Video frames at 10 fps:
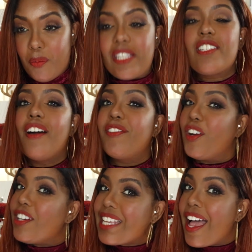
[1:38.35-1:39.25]
much of
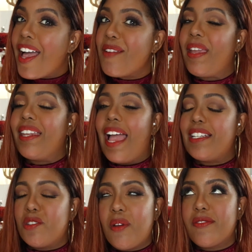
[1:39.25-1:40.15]
your time and
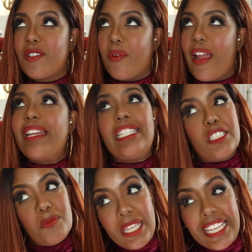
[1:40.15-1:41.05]
I do have somewhere I
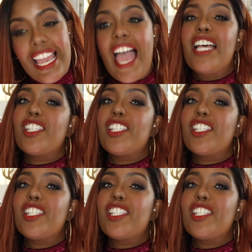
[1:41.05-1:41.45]
need to be.